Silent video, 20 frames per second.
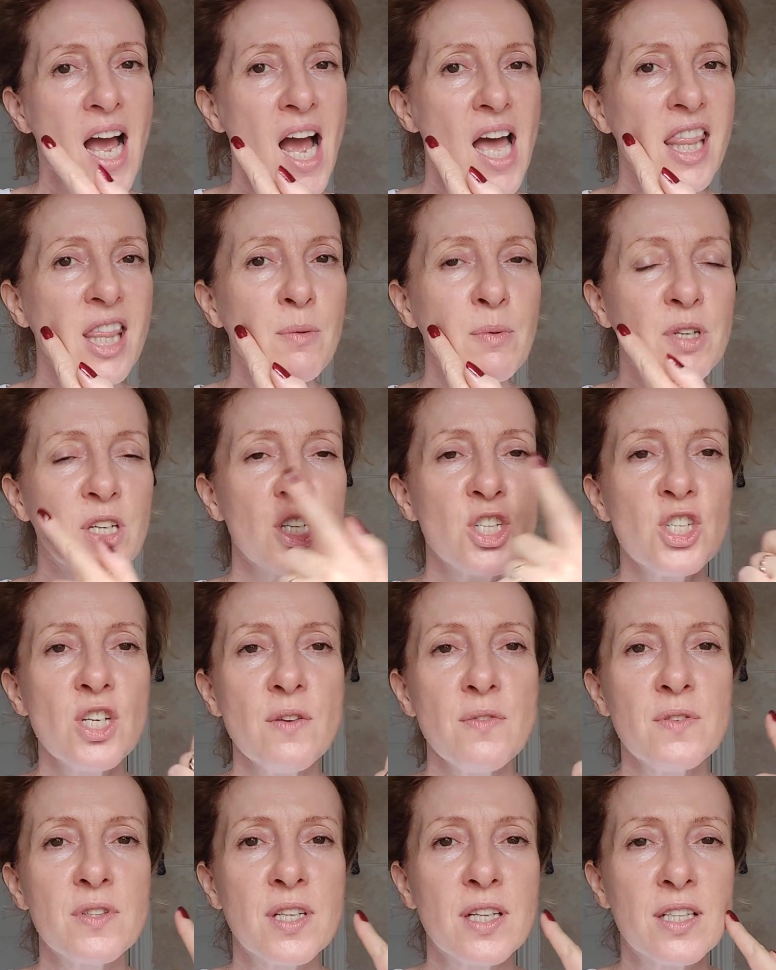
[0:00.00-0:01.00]
and then we're going to
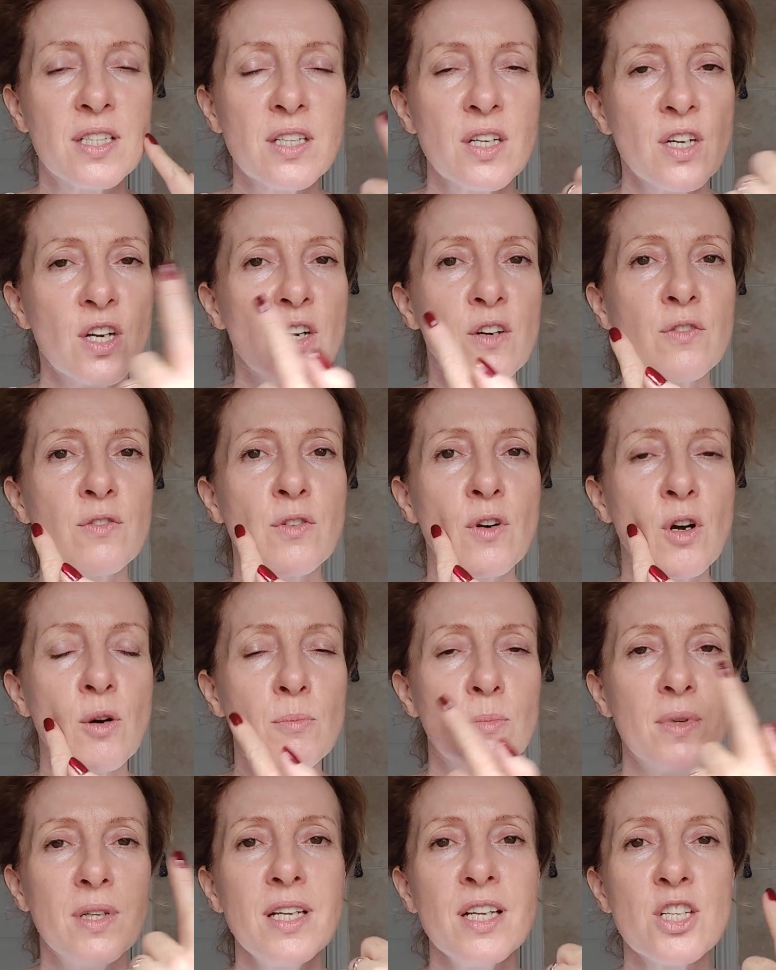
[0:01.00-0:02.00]
shift it
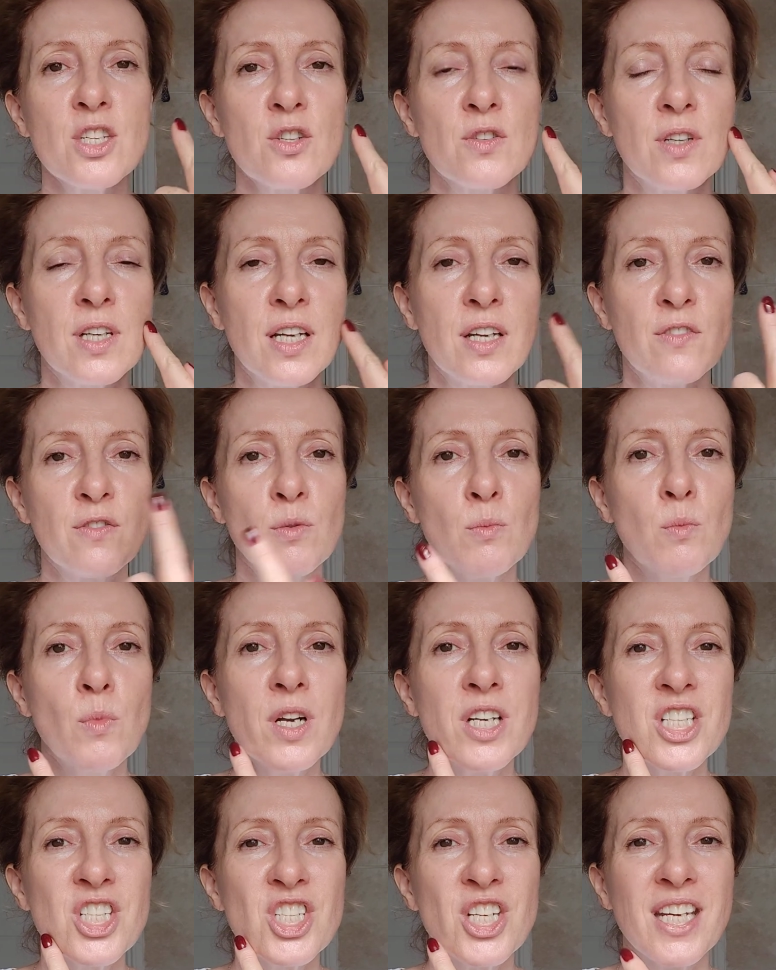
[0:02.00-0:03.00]
literally from
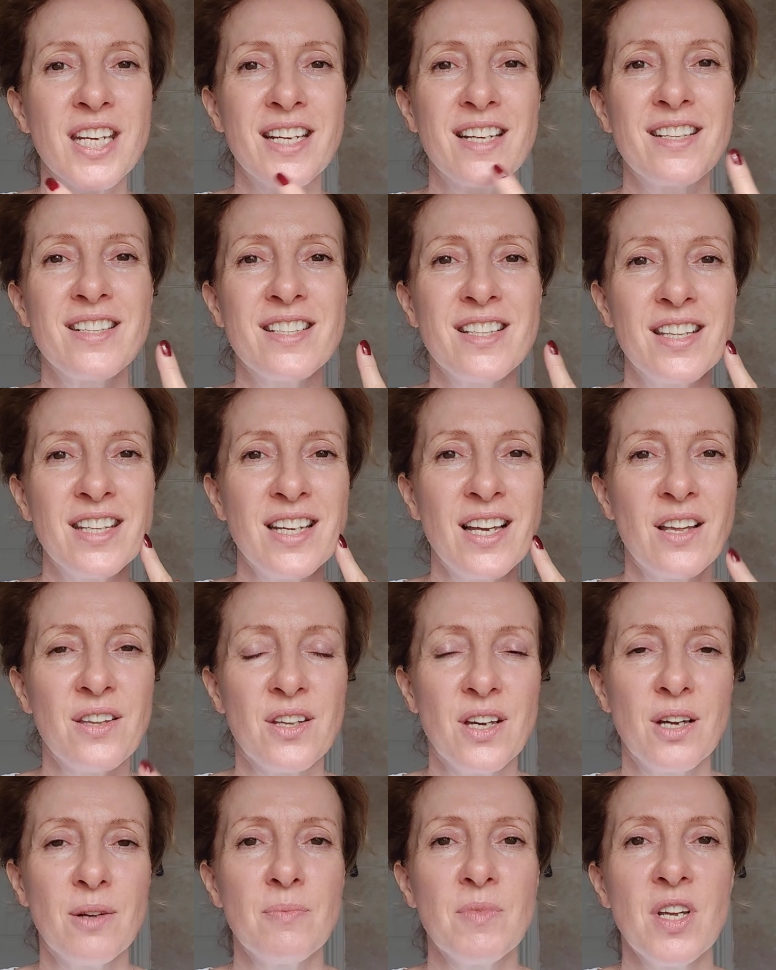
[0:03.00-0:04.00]
one cheek to the
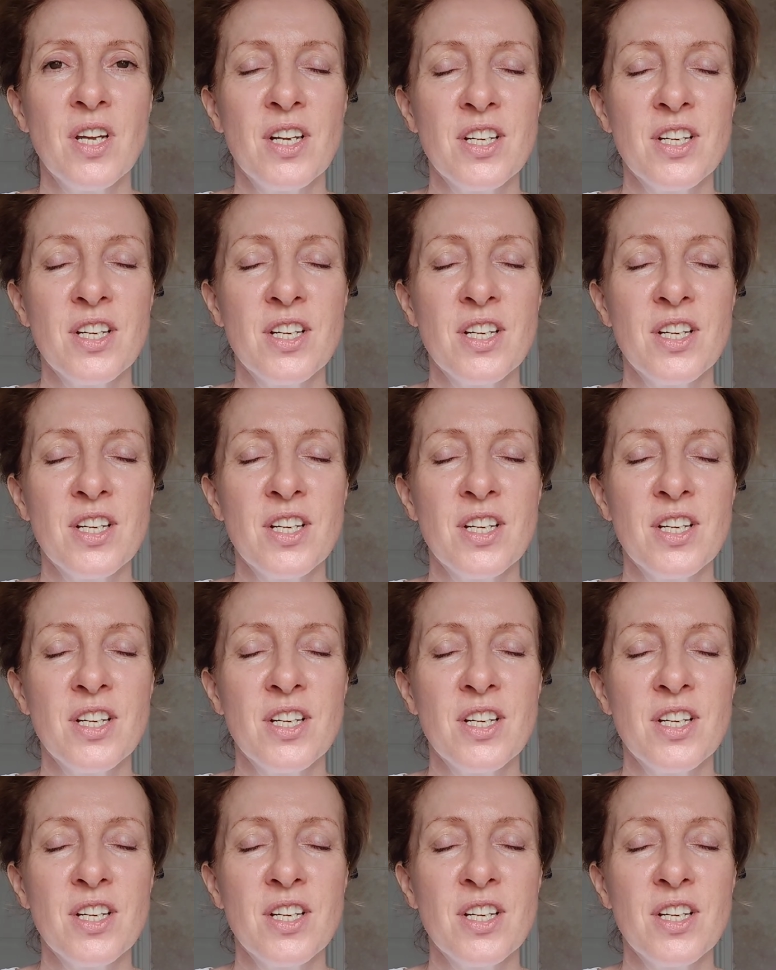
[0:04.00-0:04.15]
other.